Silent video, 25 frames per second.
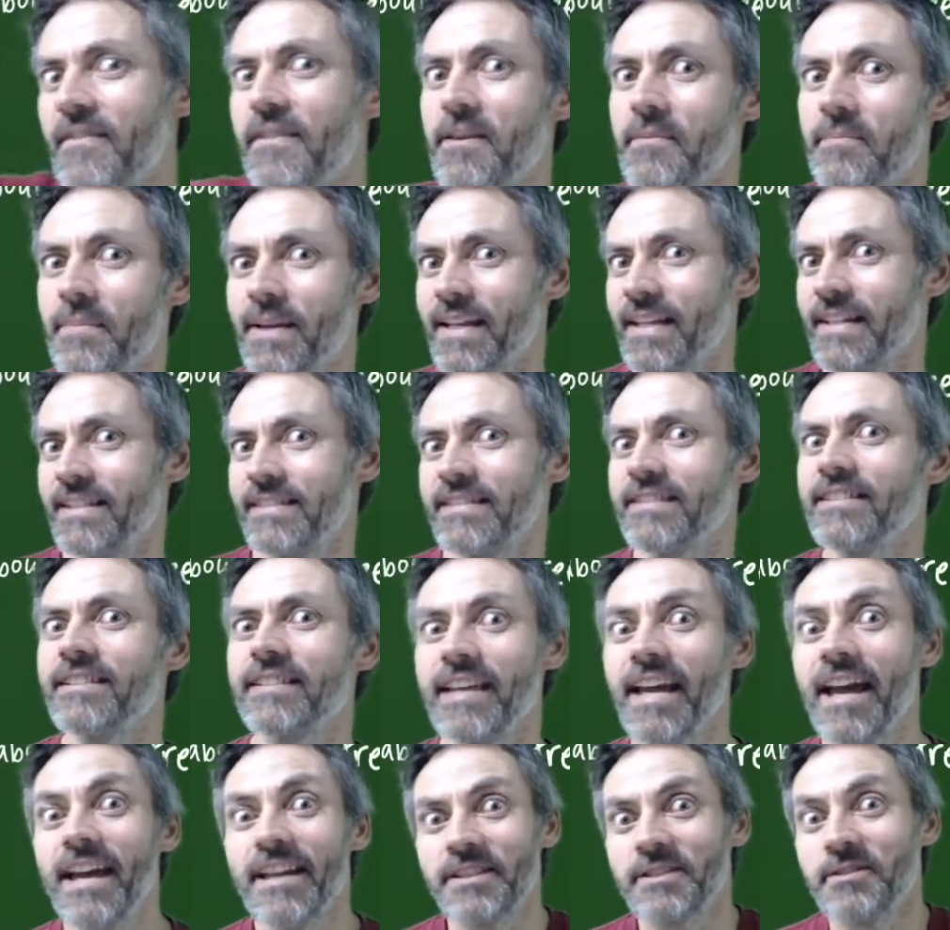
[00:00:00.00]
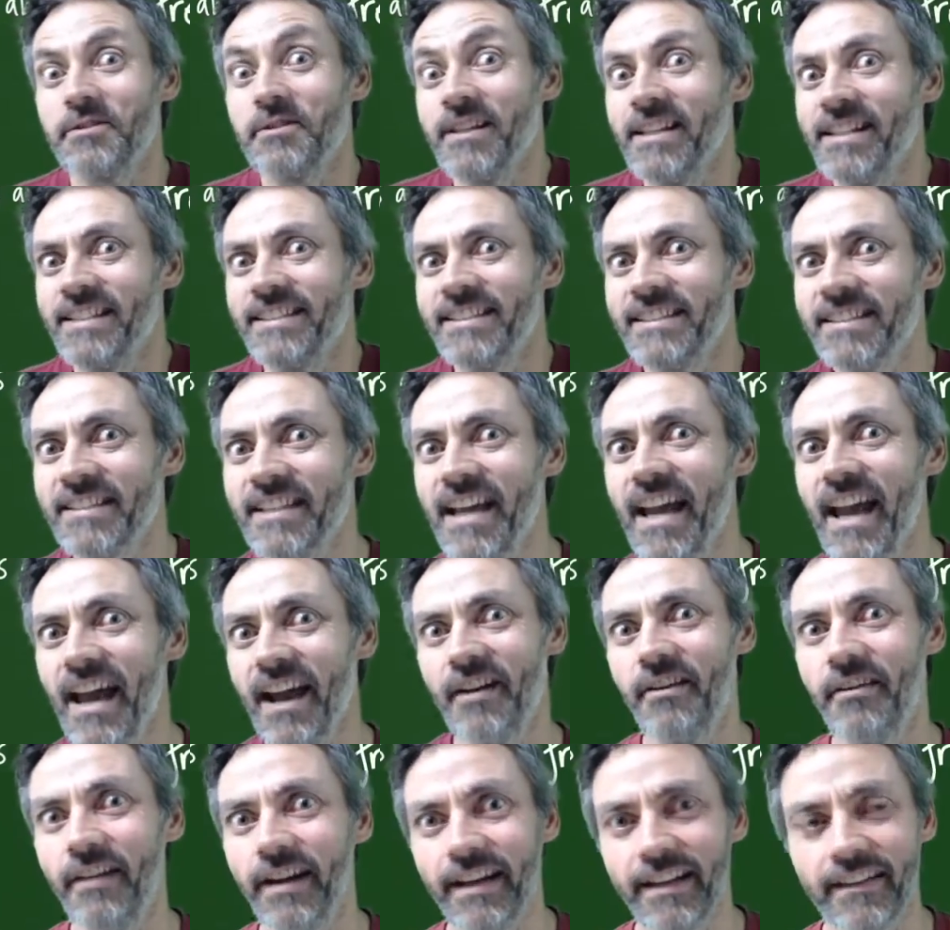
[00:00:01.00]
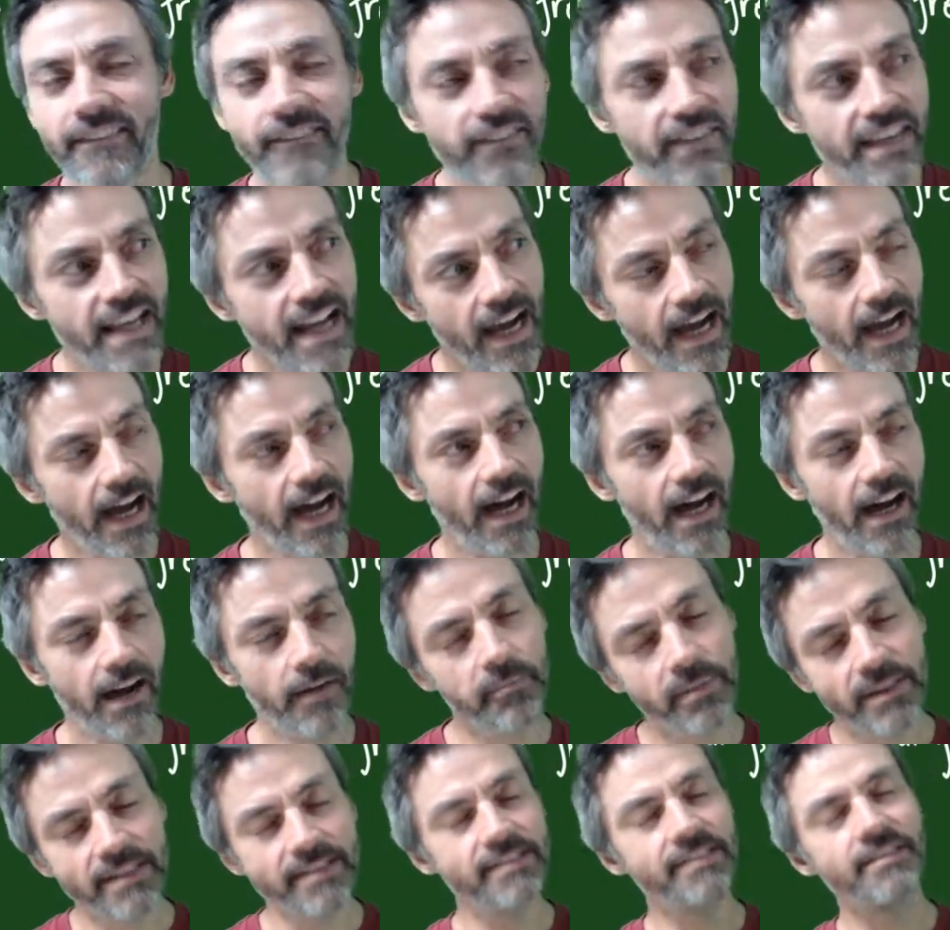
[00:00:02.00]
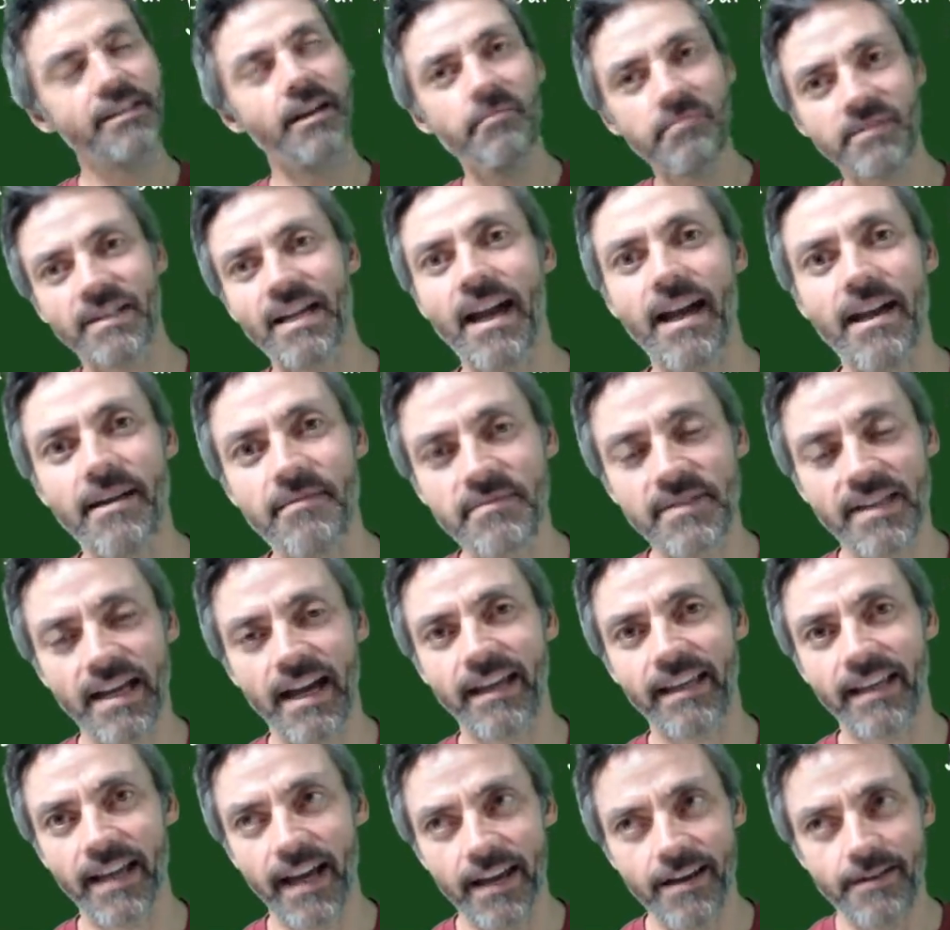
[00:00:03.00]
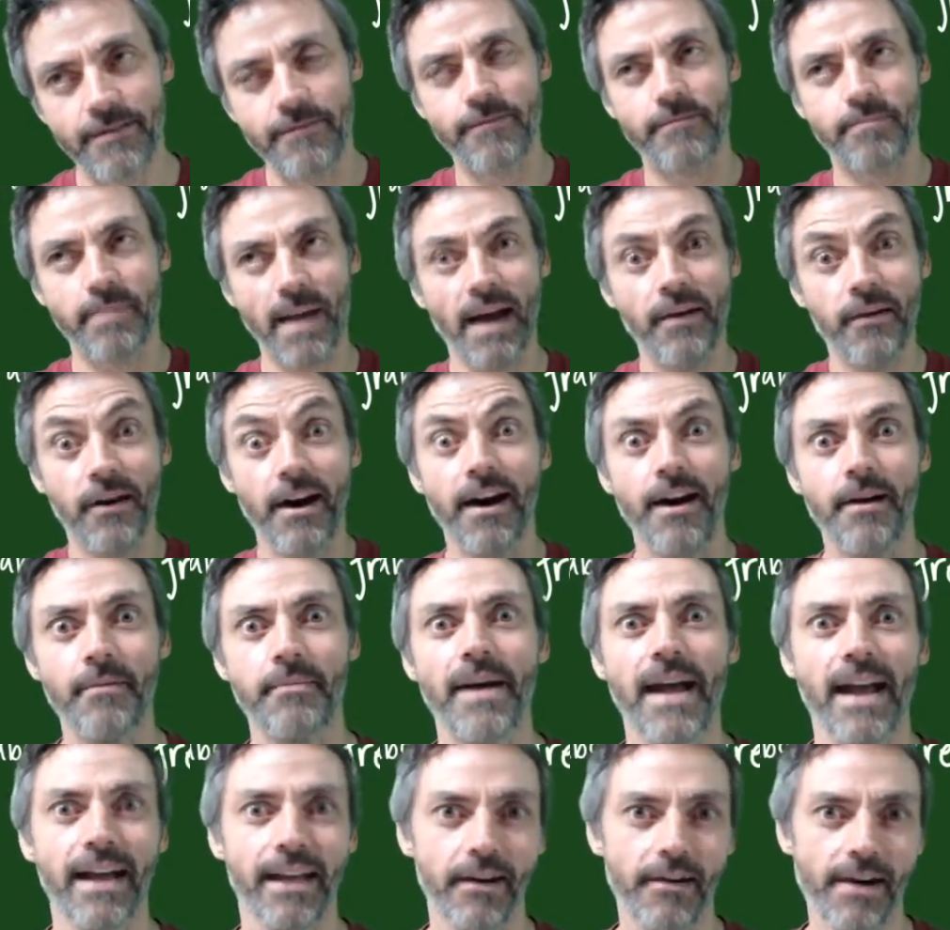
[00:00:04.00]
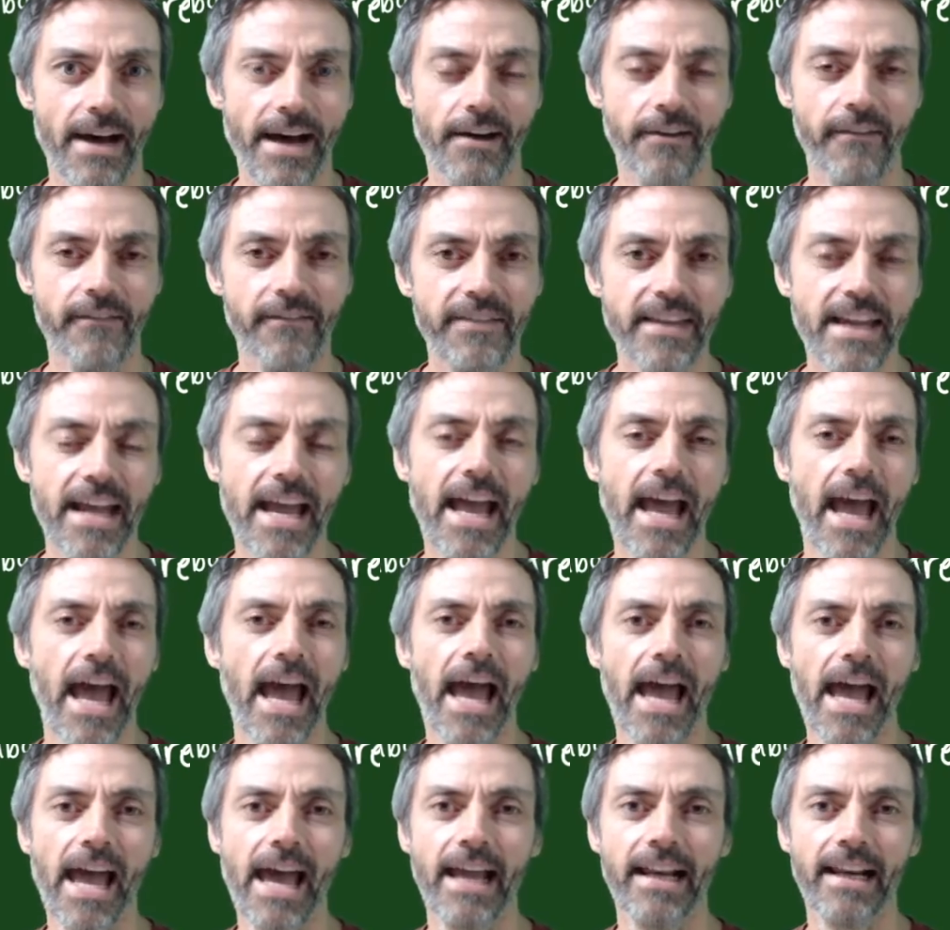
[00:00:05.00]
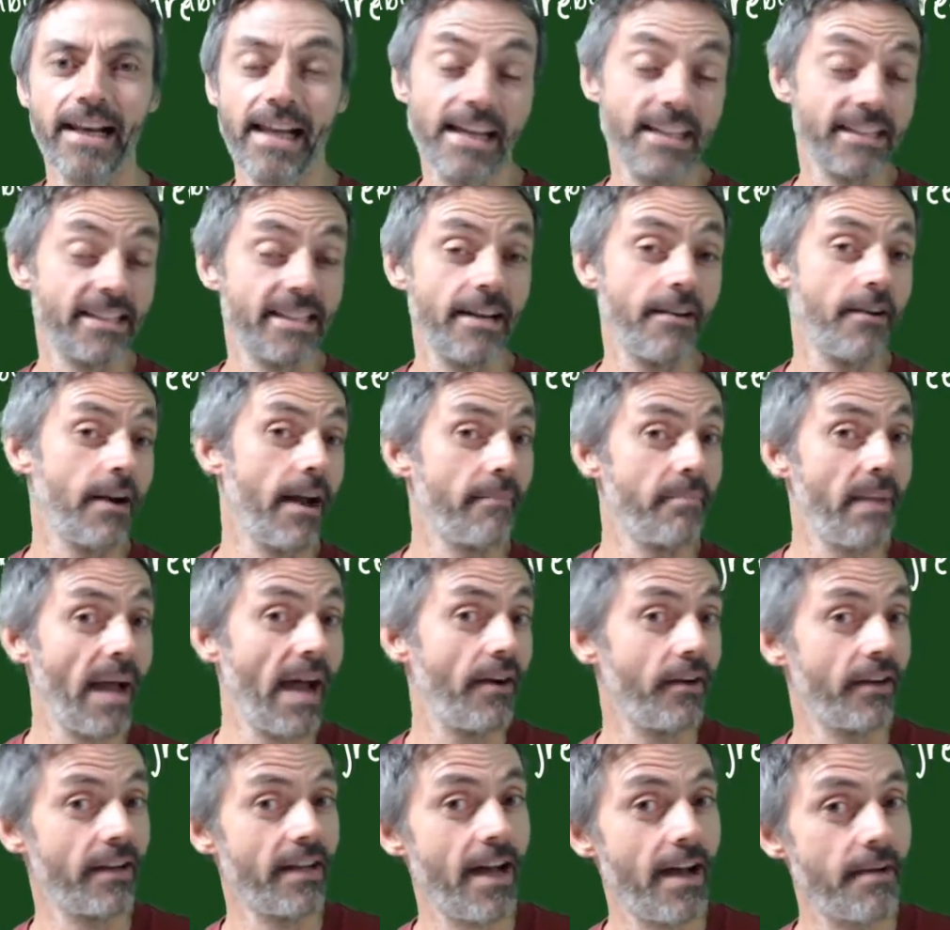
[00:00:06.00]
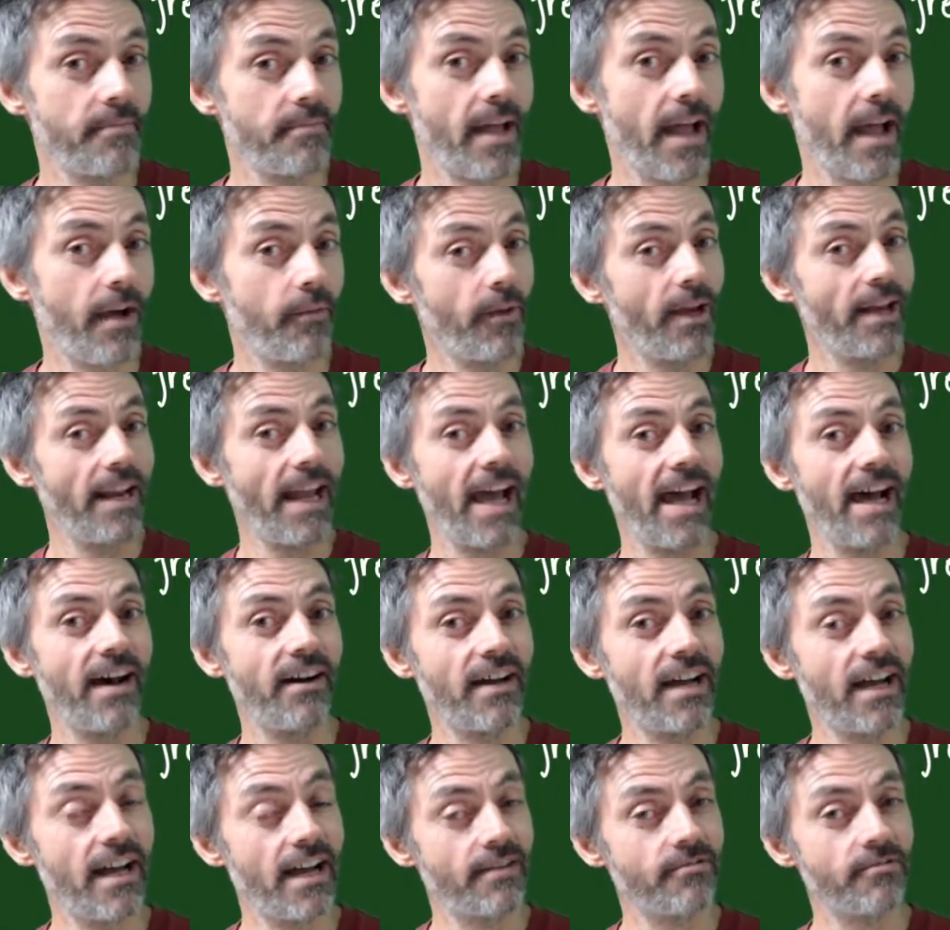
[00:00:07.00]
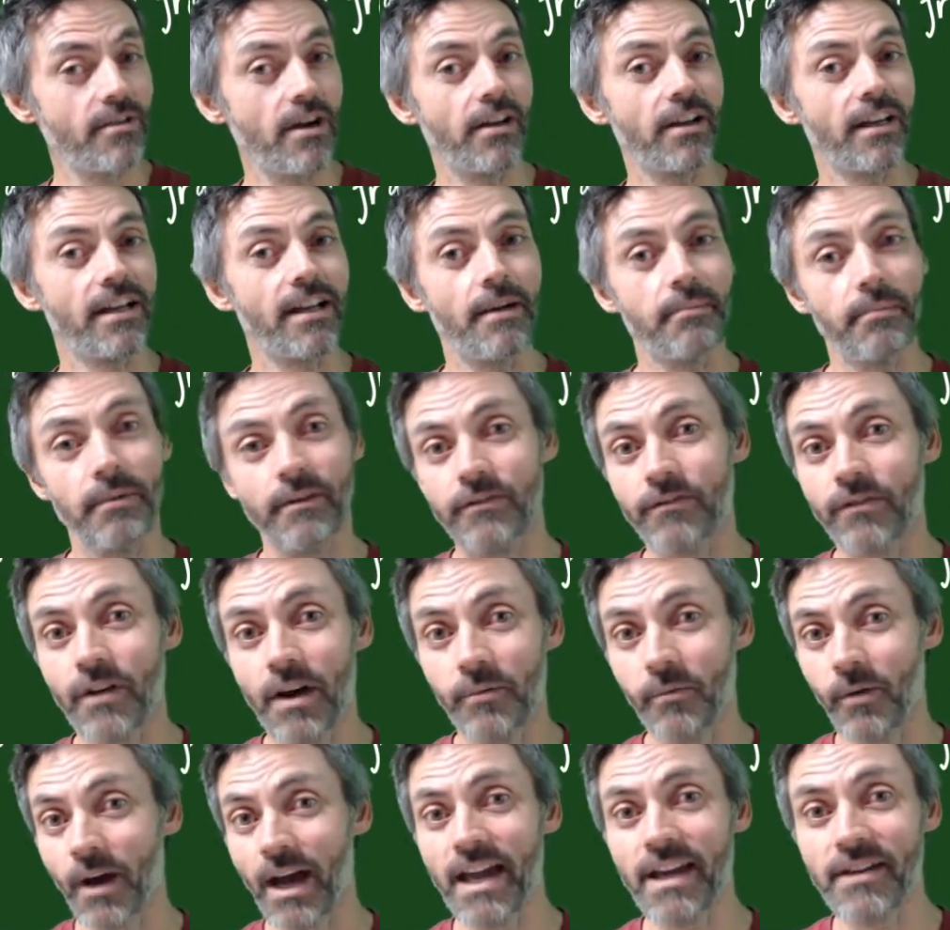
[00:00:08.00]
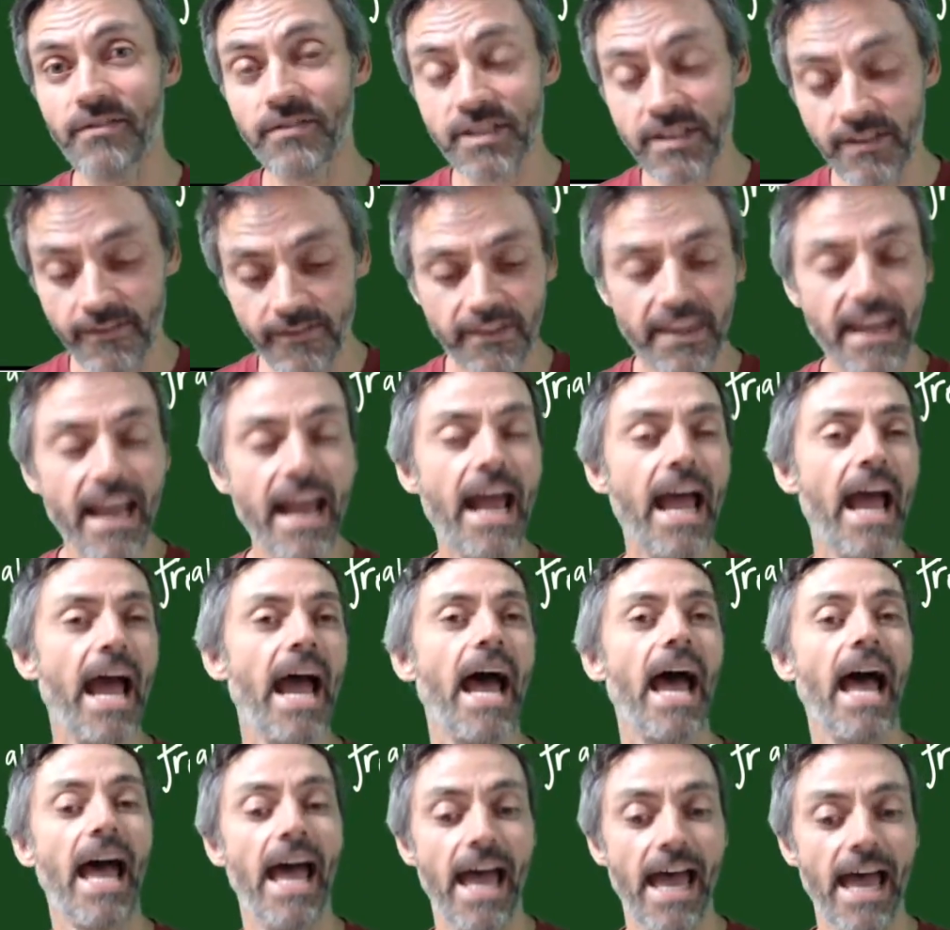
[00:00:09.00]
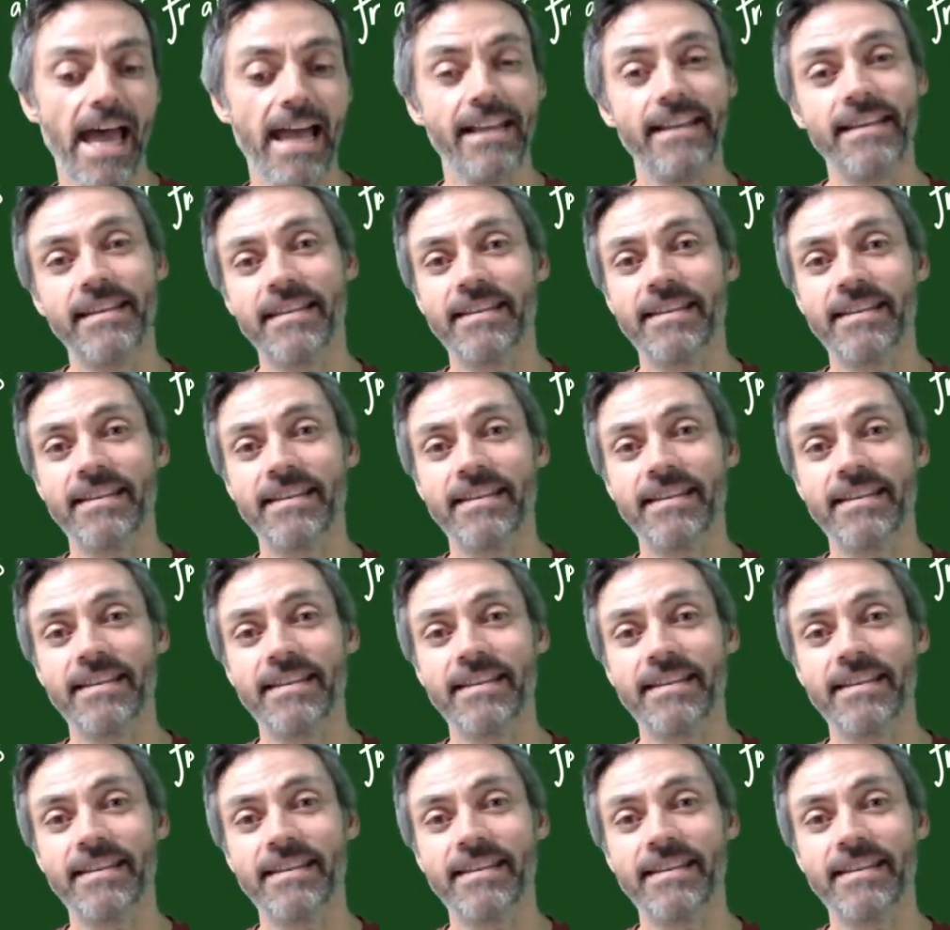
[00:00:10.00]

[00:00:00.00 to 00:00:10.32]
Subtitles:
because it gets really scary. But sometimes I kind of power up and go out. And last year I powered up and went out and rode a couple of fun waves. And